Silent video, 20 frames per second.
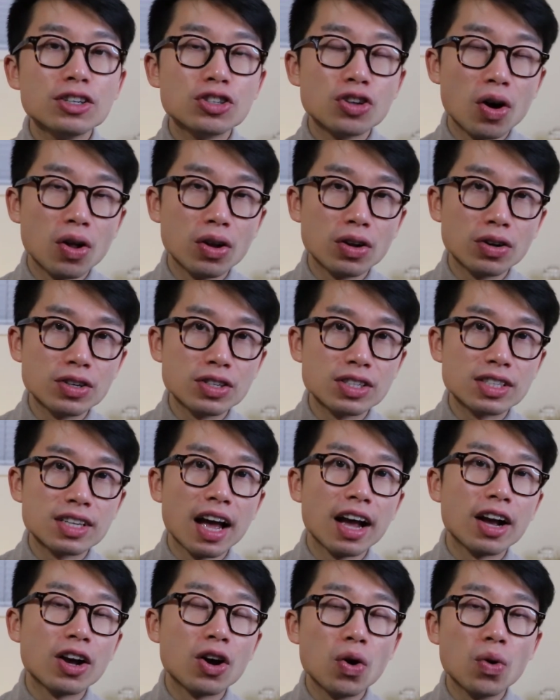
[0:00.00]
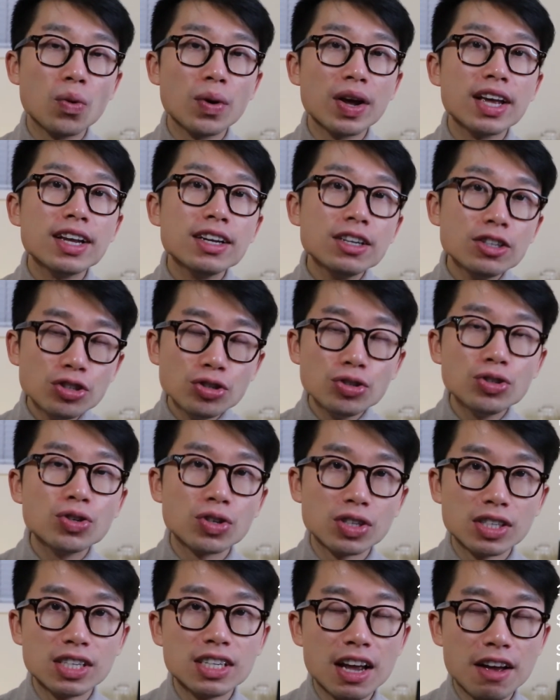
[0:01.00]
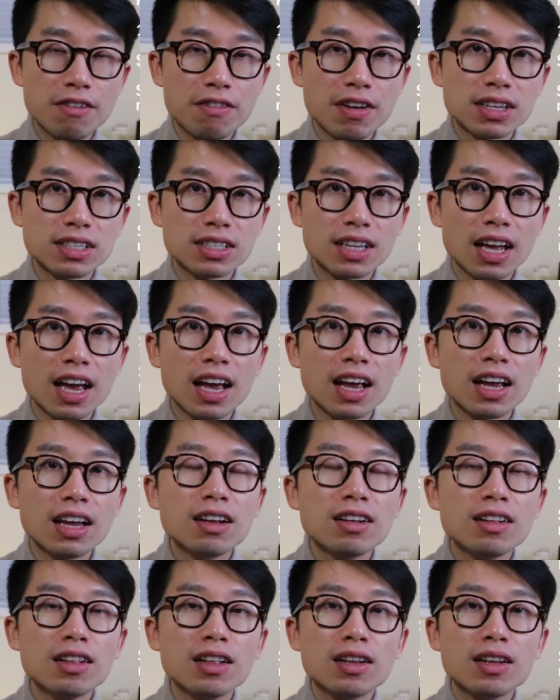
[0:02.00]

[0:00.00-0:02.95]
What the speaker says: dollars that go into your TFSA